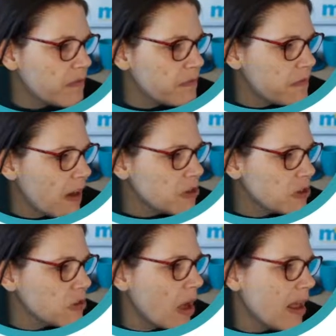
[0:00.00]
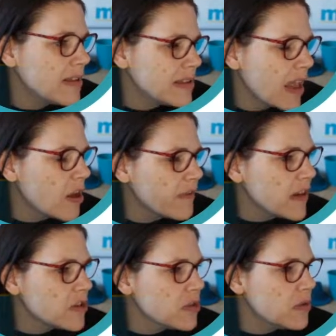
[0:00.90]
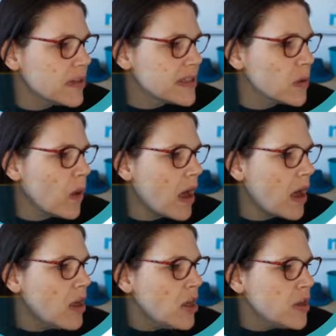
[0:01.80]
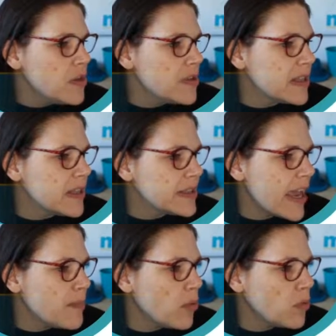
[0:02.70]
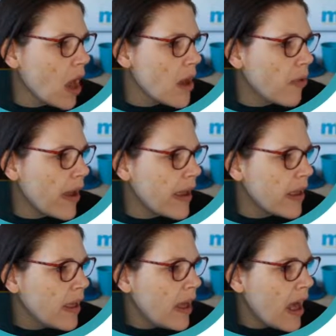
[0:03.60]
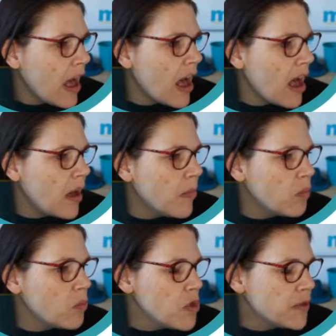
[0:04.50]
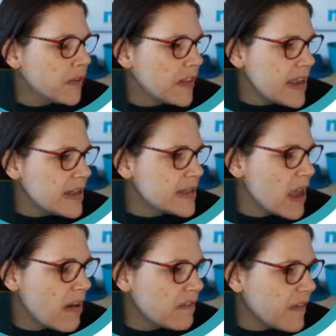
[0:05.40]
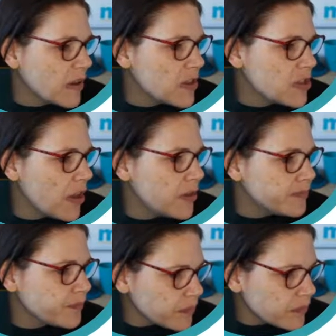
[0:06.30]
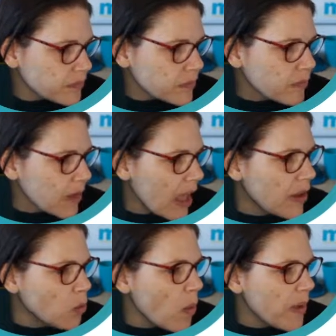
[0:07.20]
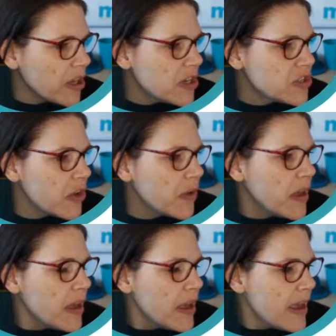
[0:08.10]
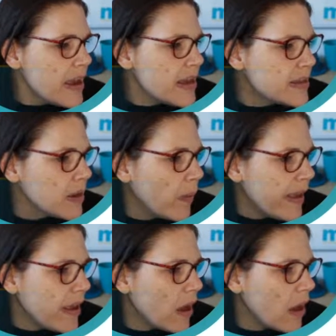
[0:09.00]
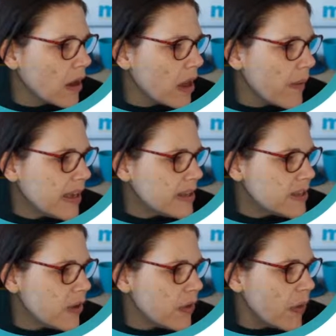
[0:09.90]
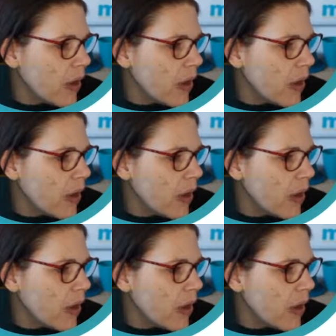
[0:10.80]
function, it's like a function call, as it were, using the table library, using the insert function. And what we're going to do is we are going to